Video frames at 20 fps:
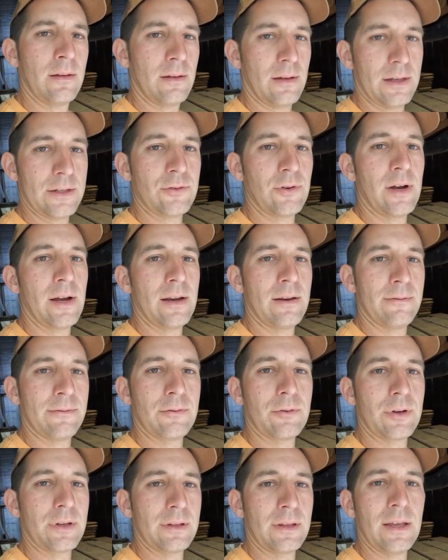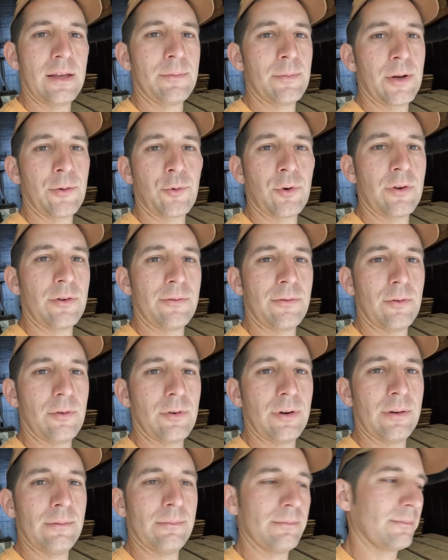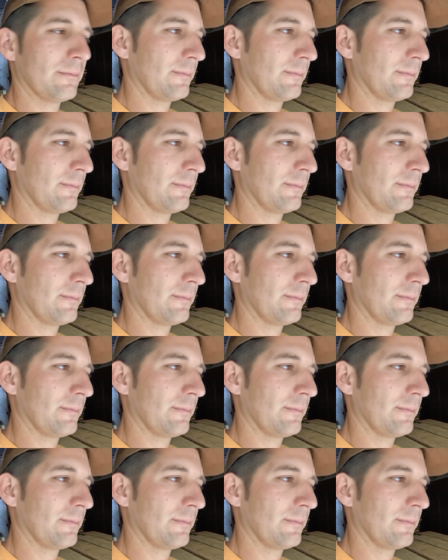I dried it for you, take my word for it.